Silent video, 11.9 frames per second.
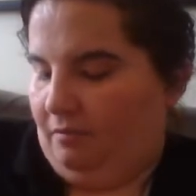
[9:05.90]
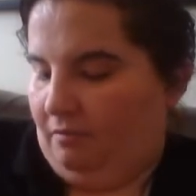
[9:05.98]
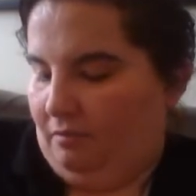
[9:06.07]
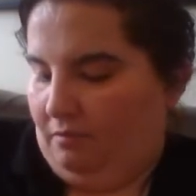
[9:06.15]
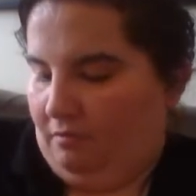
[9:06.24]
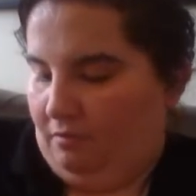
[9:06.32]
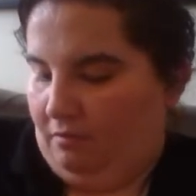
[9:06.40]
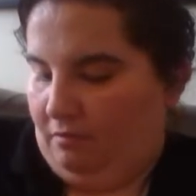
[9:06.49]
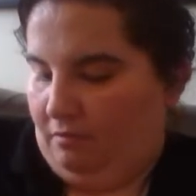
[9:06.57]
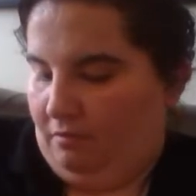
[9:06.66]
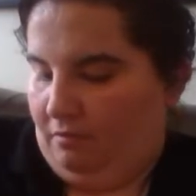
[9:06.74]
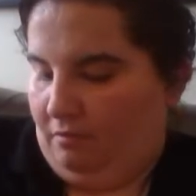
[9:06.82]

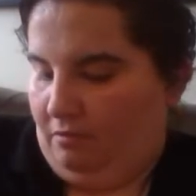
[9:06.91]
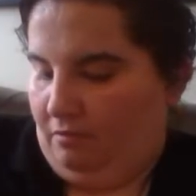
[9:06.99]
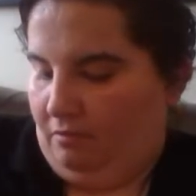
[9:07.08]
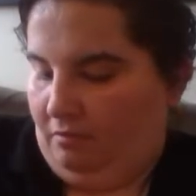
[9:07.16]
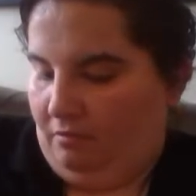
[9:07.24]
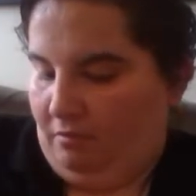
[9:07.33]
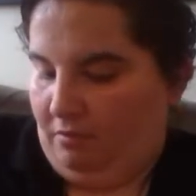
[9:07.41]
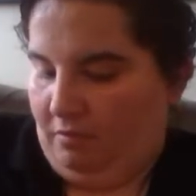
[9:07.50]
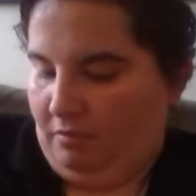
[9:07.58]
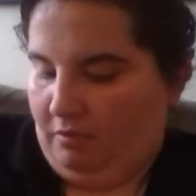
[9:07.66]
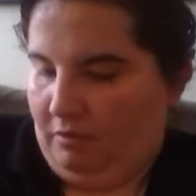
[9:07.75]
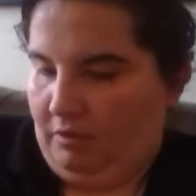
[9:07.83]

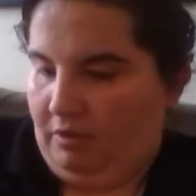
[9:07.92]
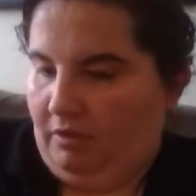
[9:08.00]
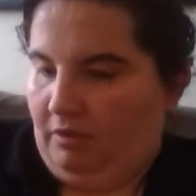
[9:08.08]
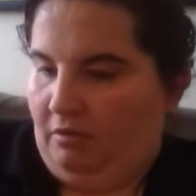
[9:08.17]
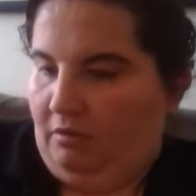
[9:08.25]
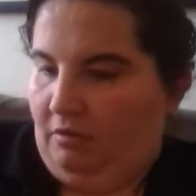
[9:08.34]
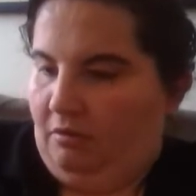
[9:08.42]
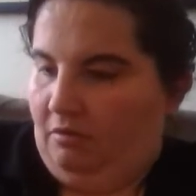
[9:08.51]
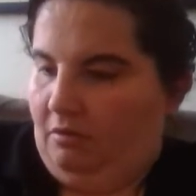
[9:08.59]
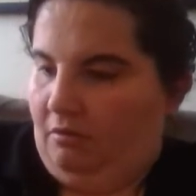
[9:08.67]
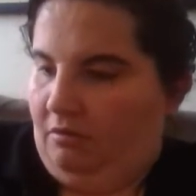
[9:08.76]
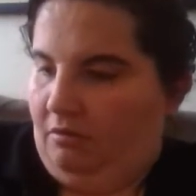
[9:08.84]

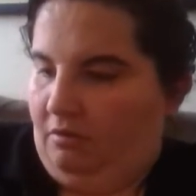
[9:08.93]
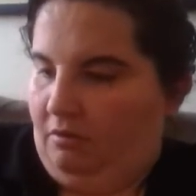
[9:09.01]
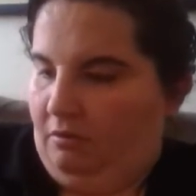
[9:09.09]
[no speech]